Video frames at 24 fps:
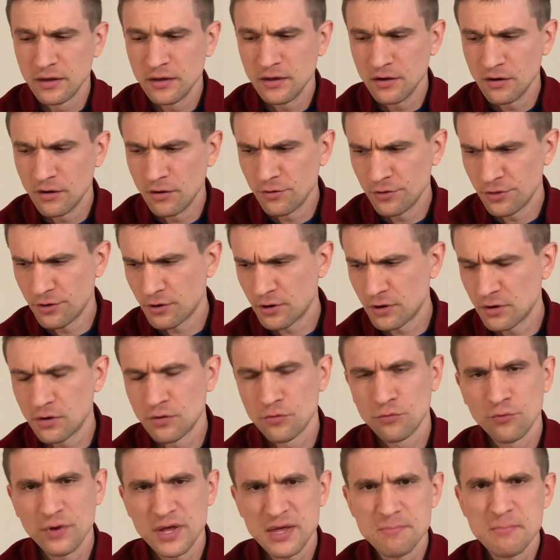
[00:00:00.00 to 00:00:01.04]
they're going to
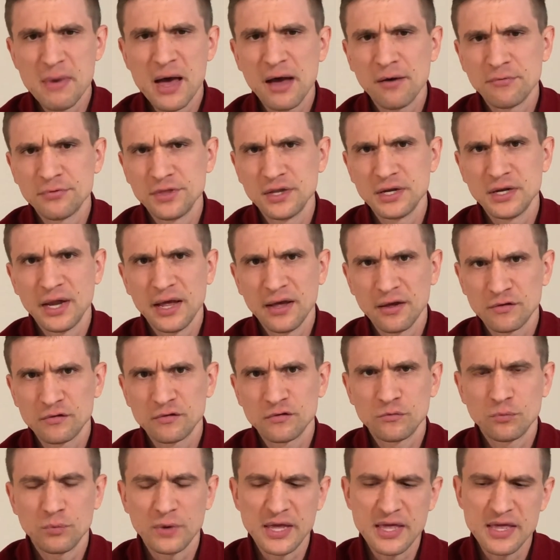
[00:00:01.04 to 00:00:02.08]
rebound the
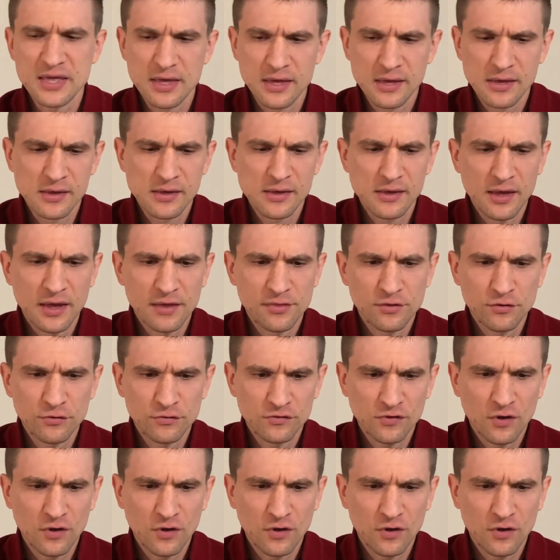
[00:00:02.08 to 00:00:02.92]
next week, and there's